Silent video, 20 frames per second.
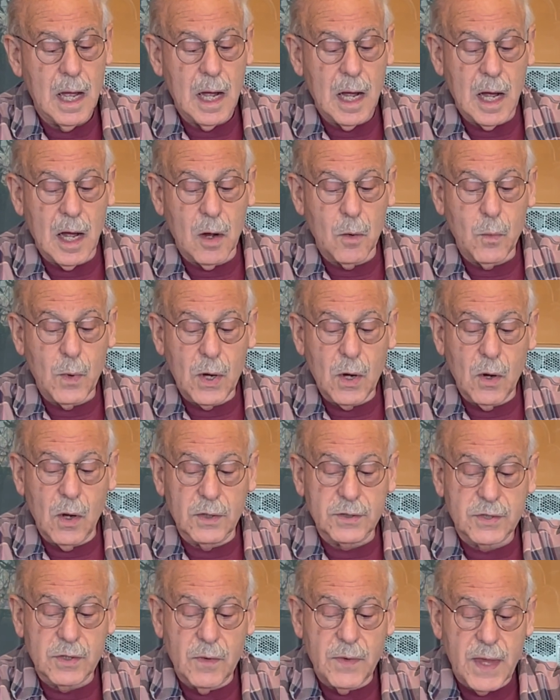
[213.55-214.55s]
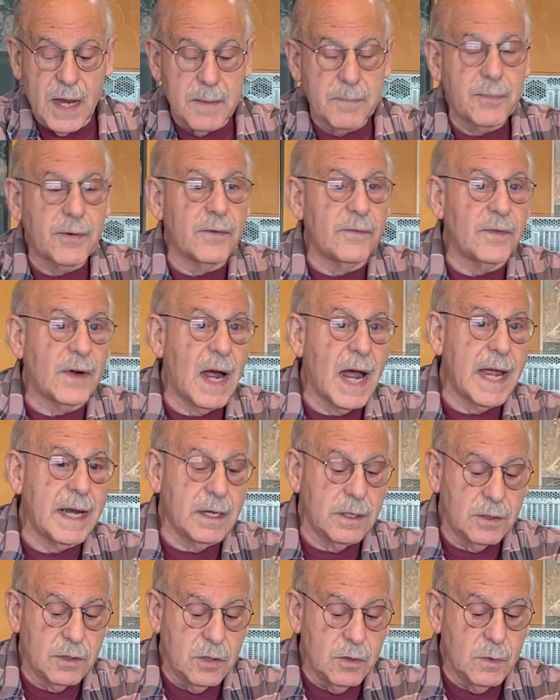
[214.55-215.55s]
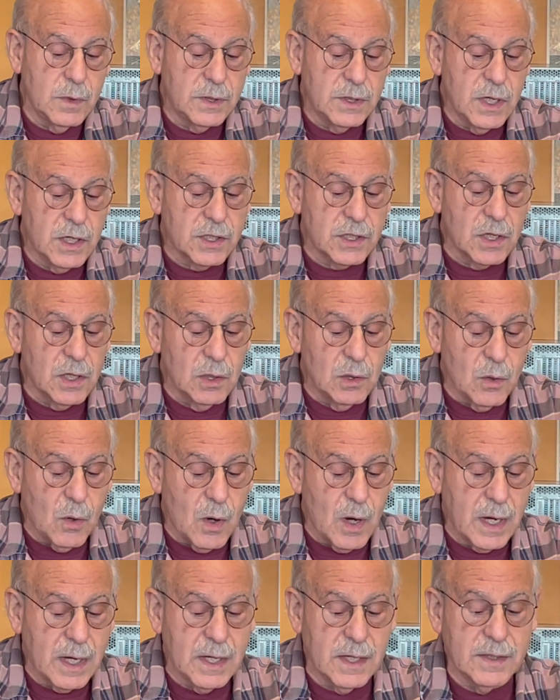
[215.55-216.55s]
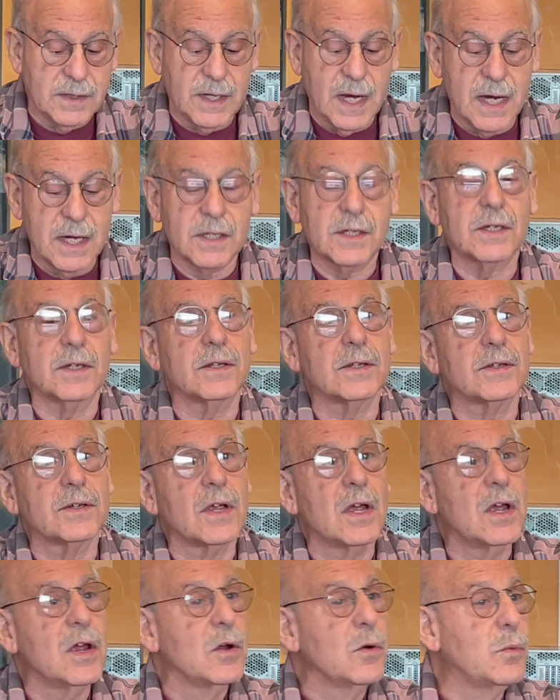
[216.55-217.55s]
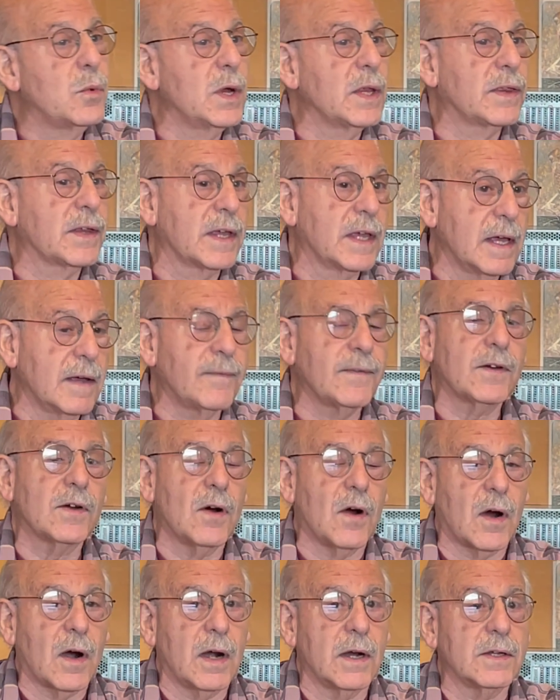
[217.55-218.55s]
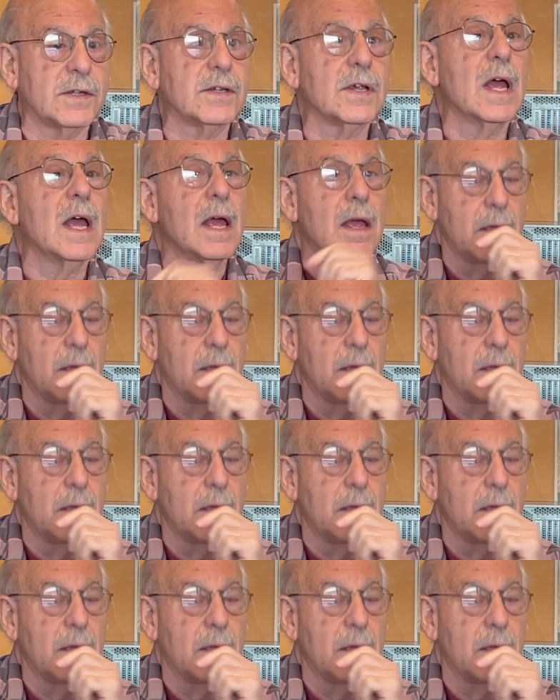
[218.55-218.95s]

Uh, we also then provided two additional organizations with gift cards